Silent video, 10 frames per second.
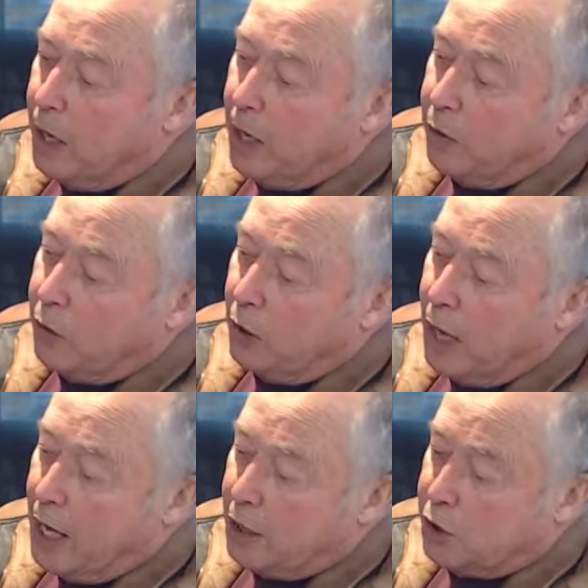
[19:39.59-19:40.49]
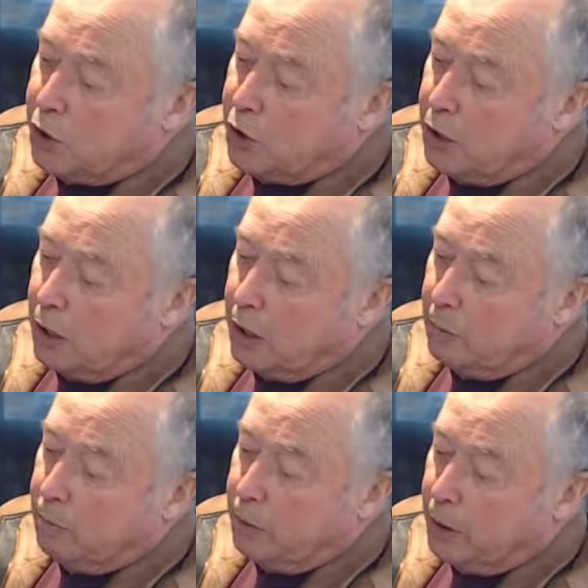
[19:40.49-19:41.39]
The last
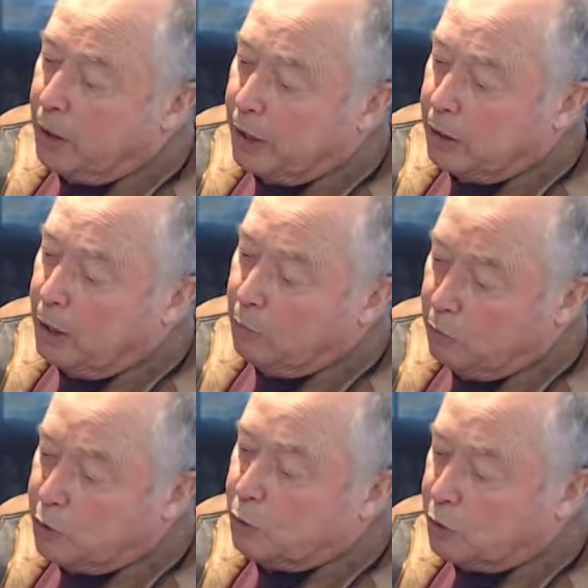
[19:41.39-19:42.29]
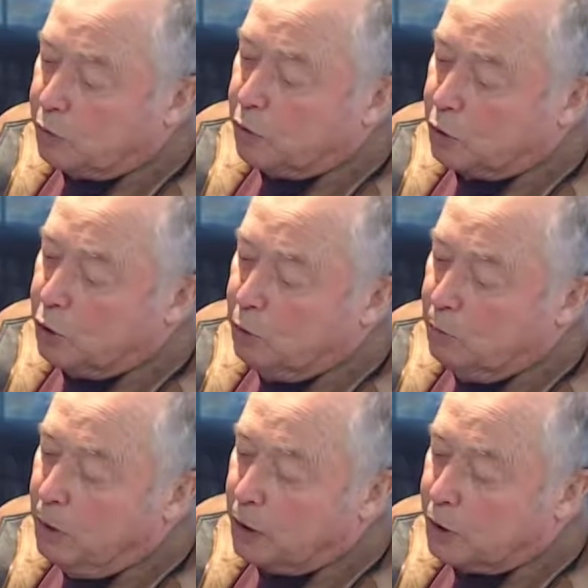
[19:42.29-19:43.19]
bill I got, which was for
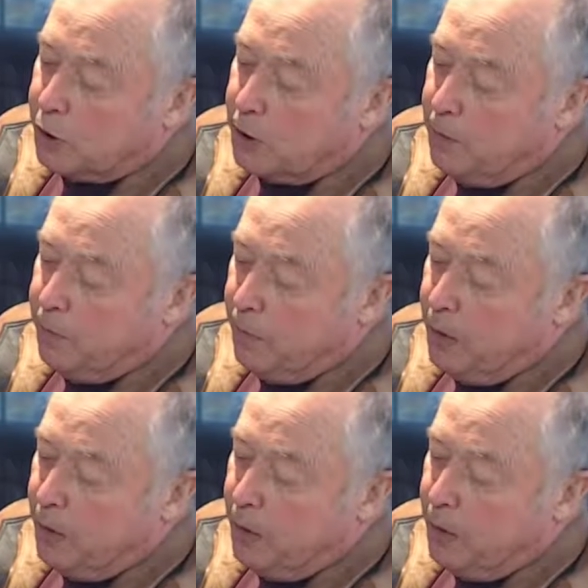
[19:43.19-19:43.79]
2 months,